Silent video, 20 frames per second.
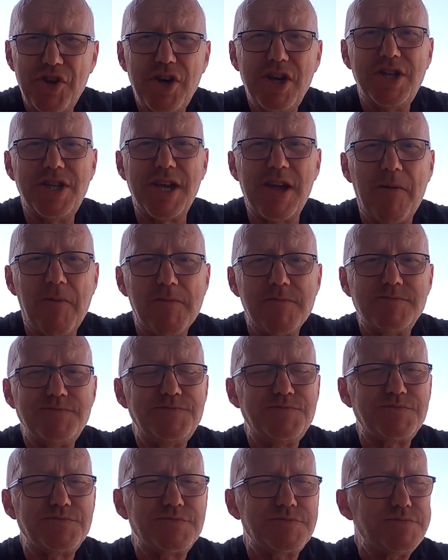30.
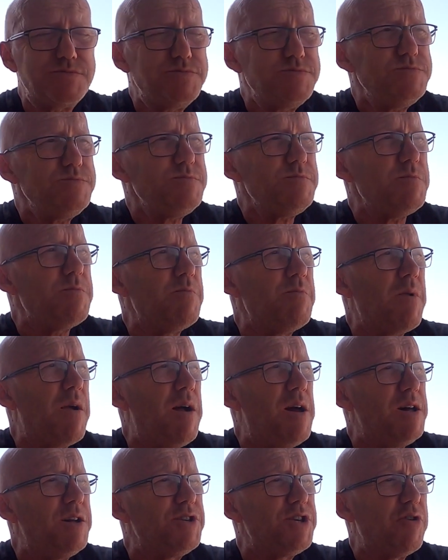
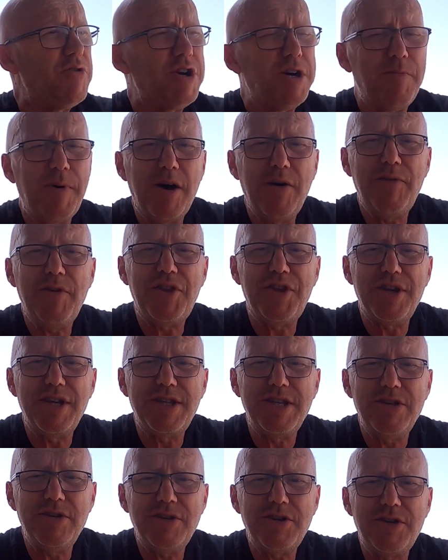So come over
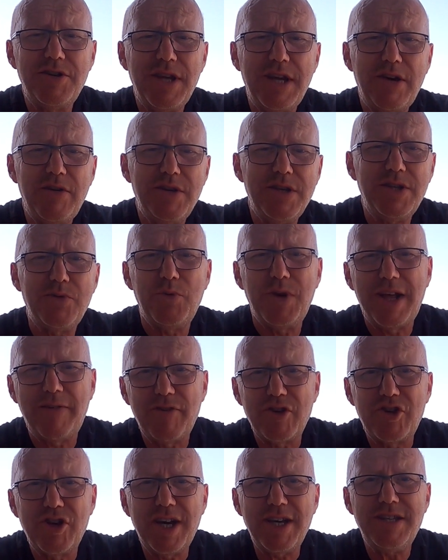1300 hours, we'll
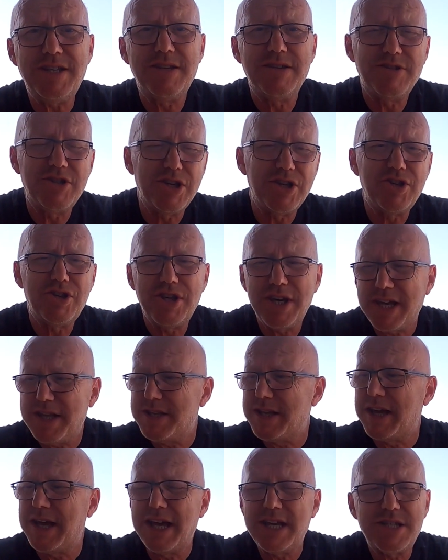have a chat, chit
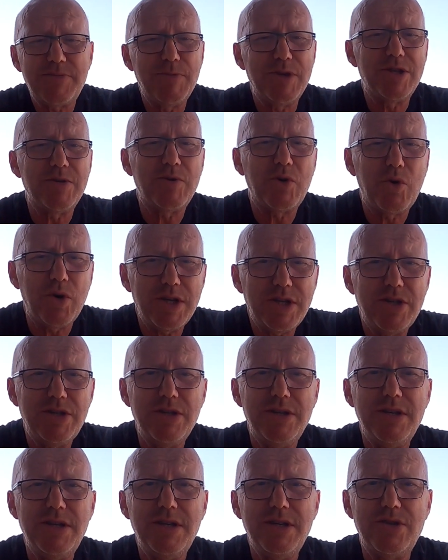chat, ask me some
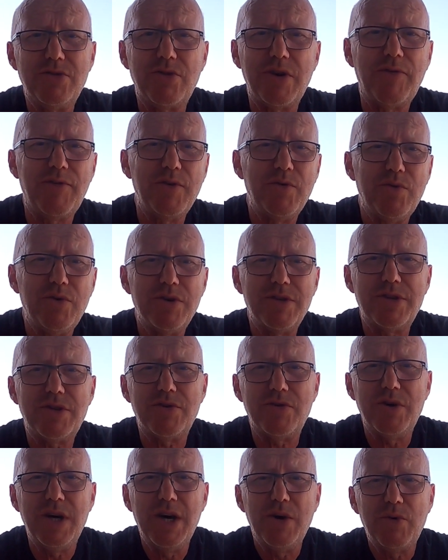questions, or if you want
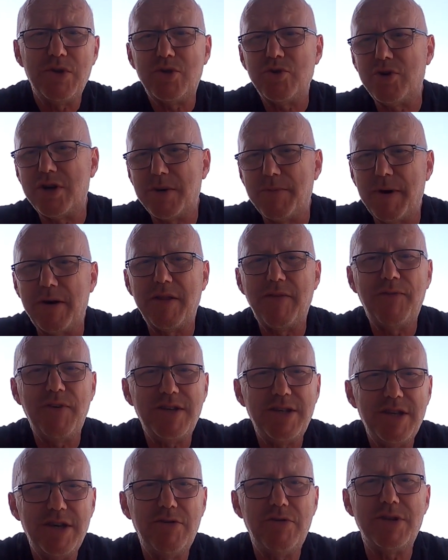to, we talk about the
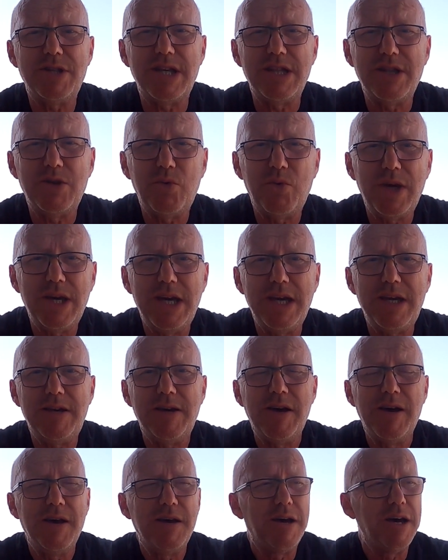videos in the week,
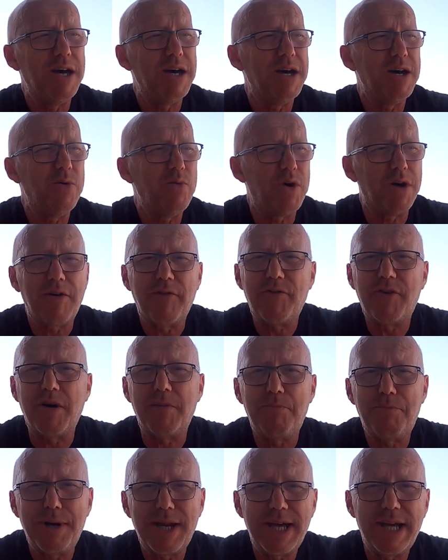what I've
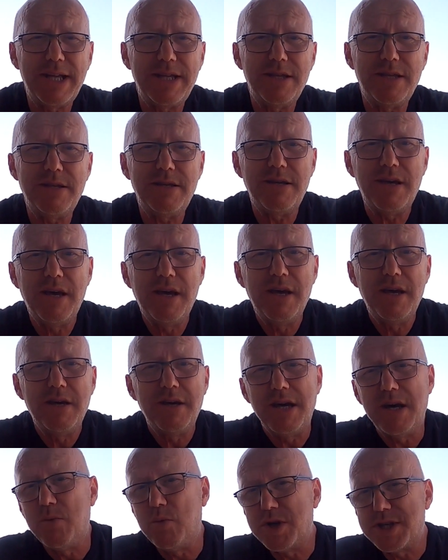got planned
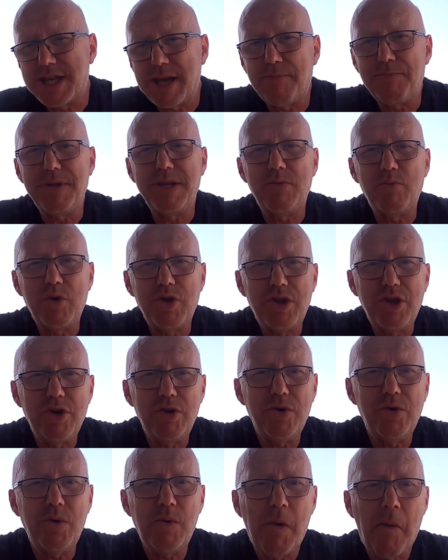and what's happening with
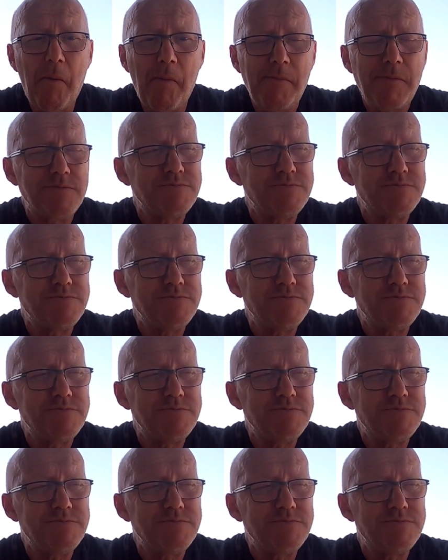you.